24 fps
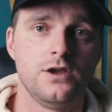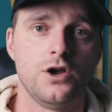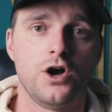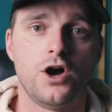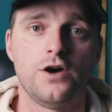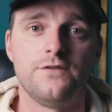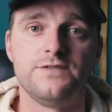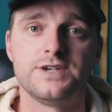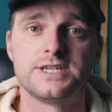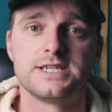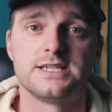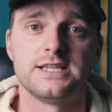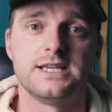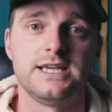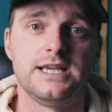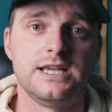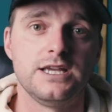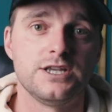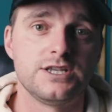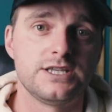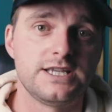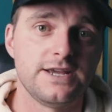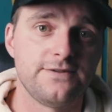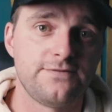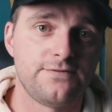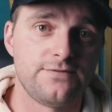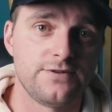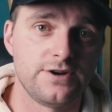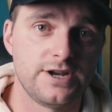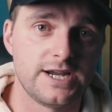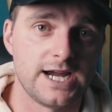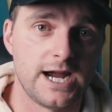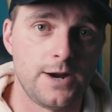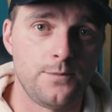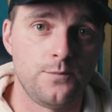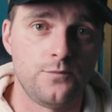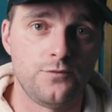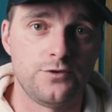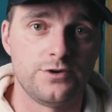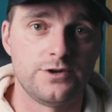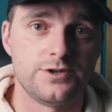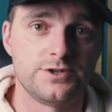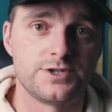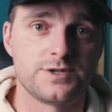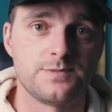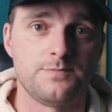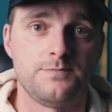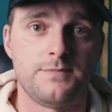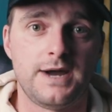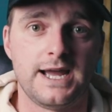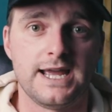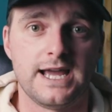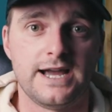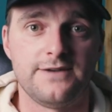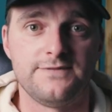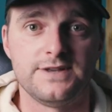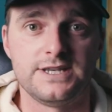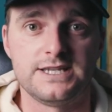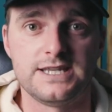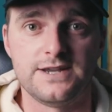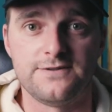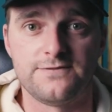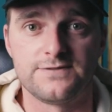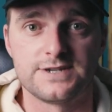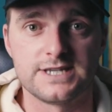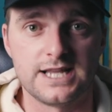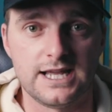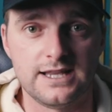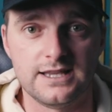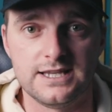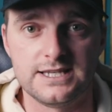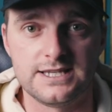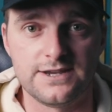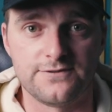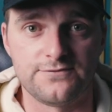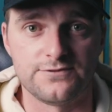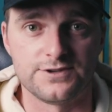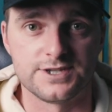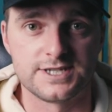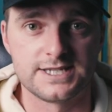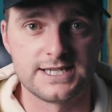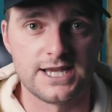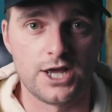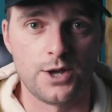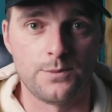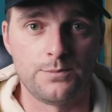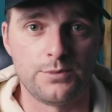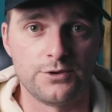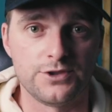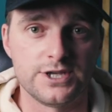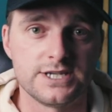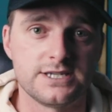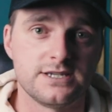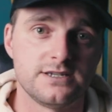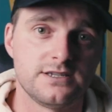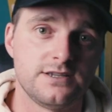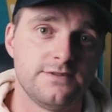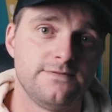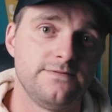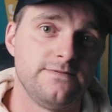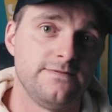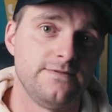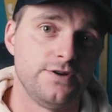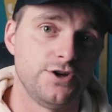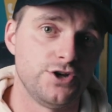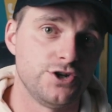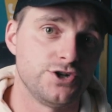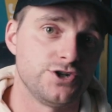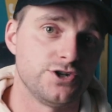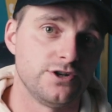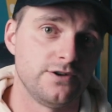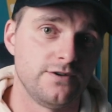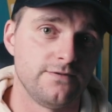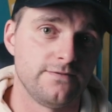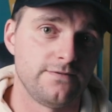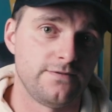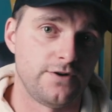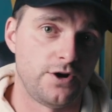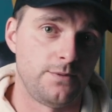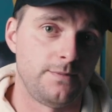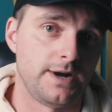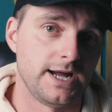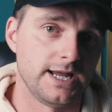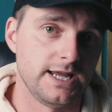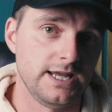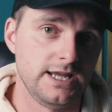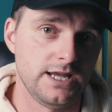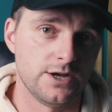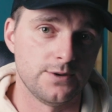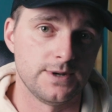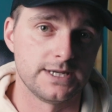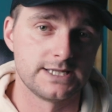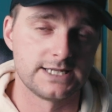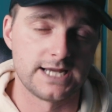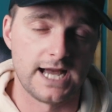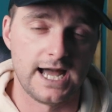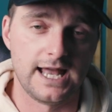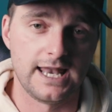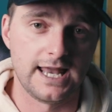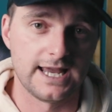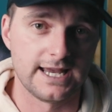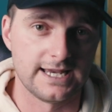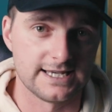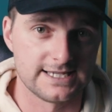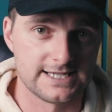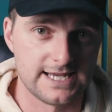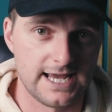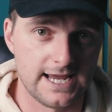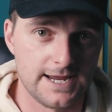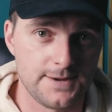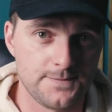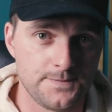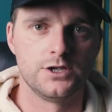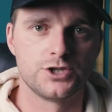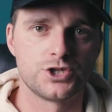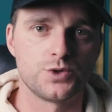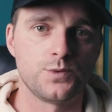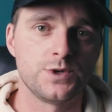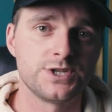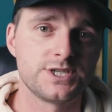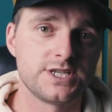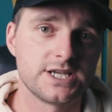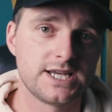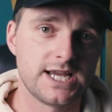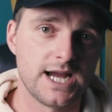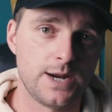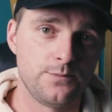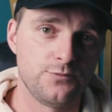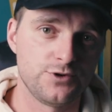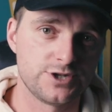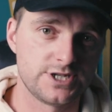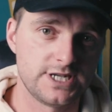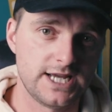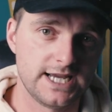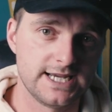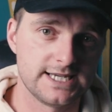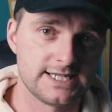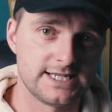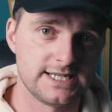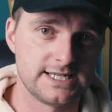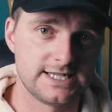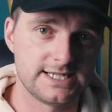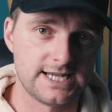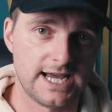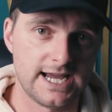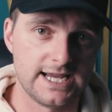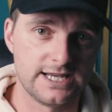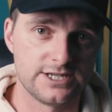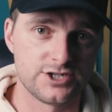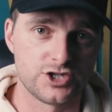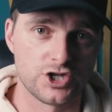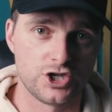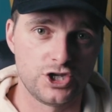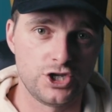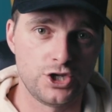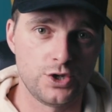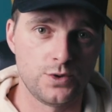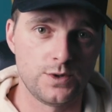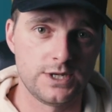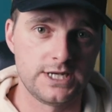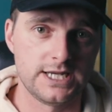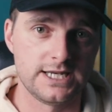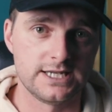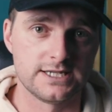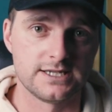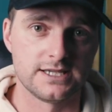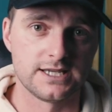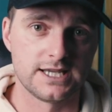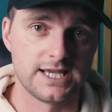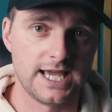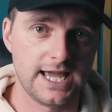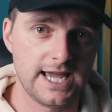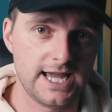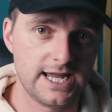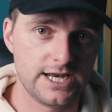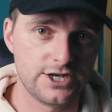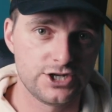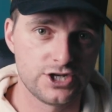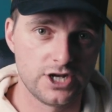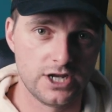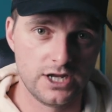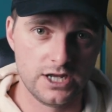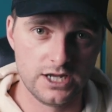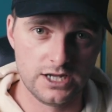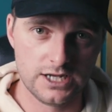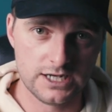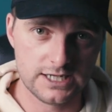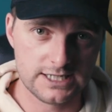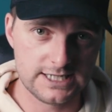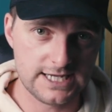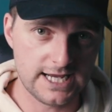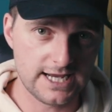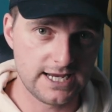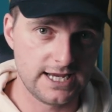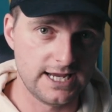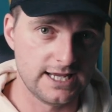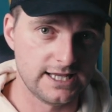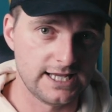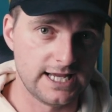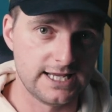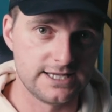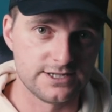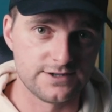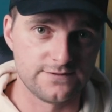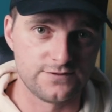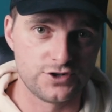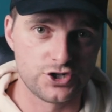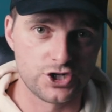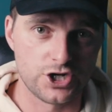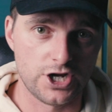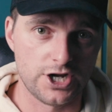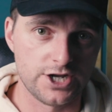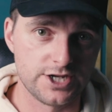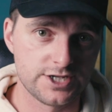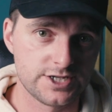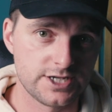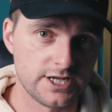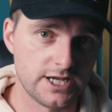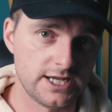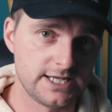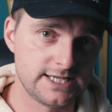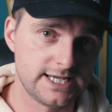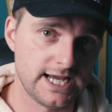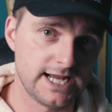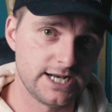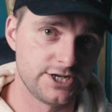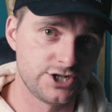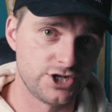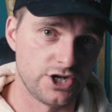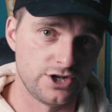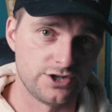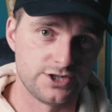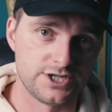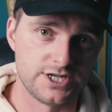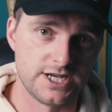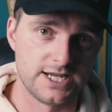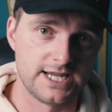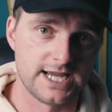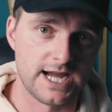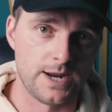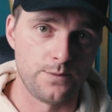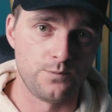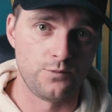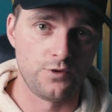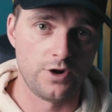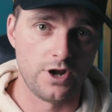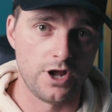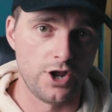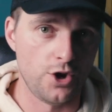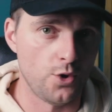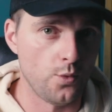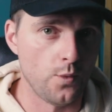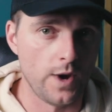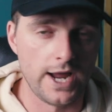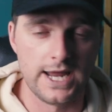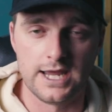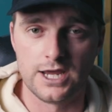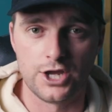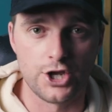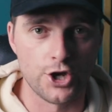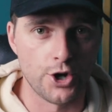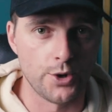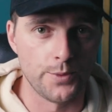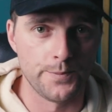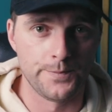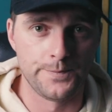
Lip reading: Obviously different cameras might have a slightly different setup, but this is the version for my EOS R, like I say. So once the camera is nice and tight and secured into the cage, take your lens of choice, attach it onto your camera, and away you go.